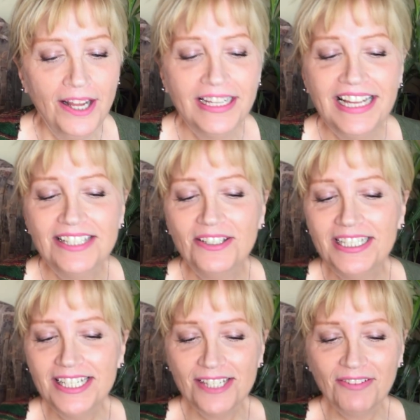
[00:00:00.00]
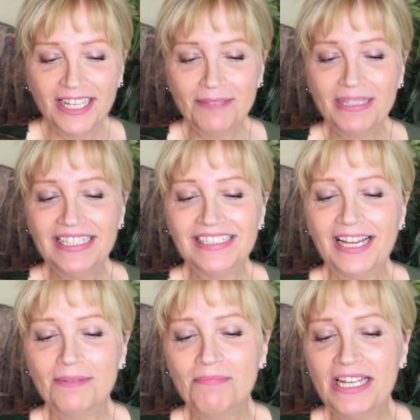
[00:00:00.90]
Okay, so this is funny because
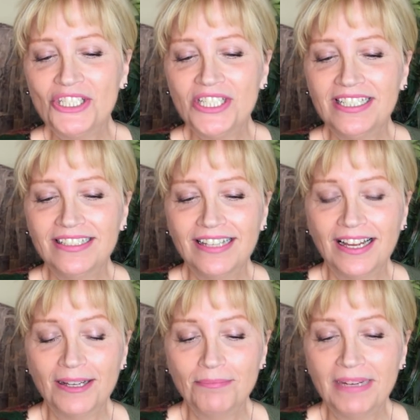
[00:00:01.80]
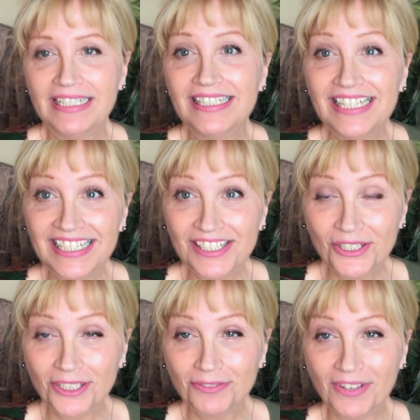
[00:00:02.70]
I mentioned my cis
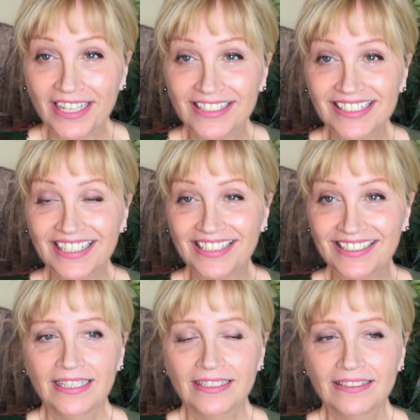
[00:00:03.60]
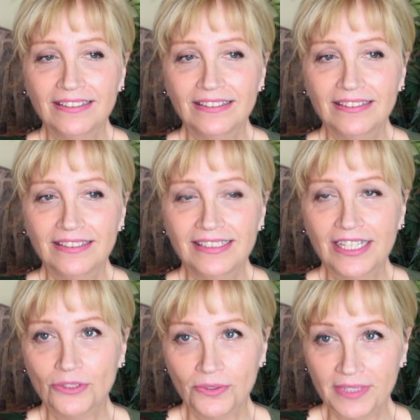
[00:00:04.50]
girlfriends in the
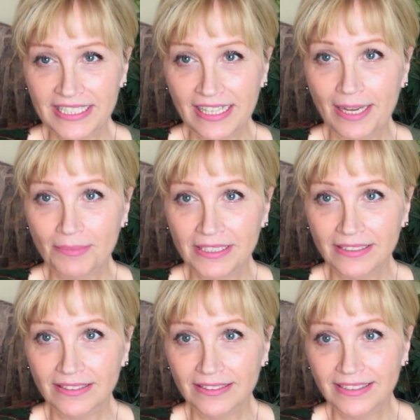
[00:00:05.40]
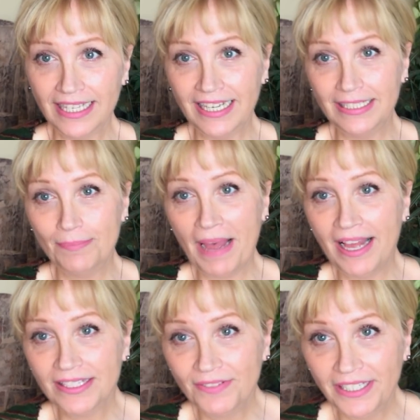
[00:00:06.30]
Sexual Reassignment Decades
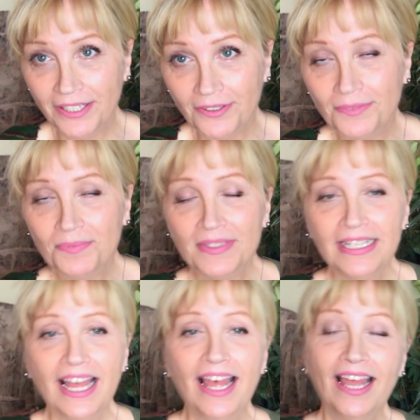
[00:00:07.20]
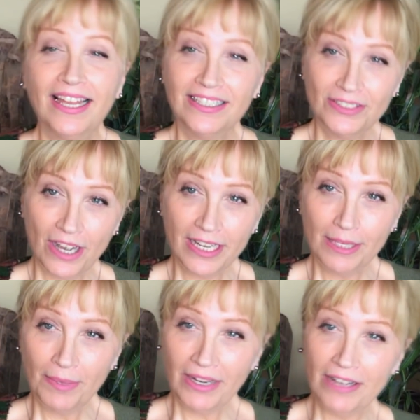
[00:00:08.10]
Past video, and talking
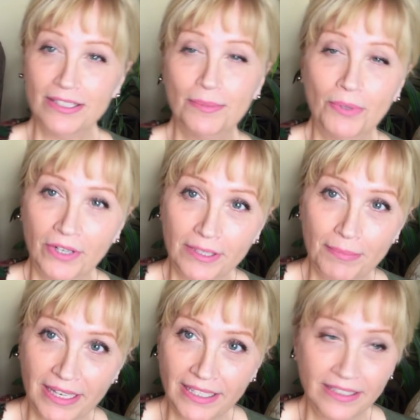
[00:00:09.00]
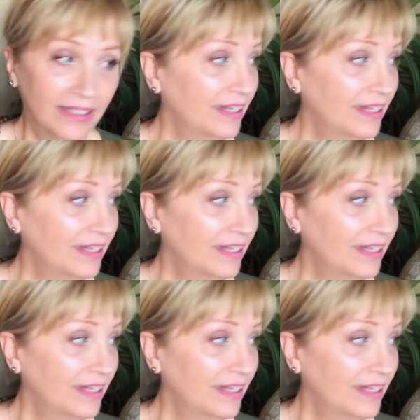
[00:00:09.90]
about how supportive my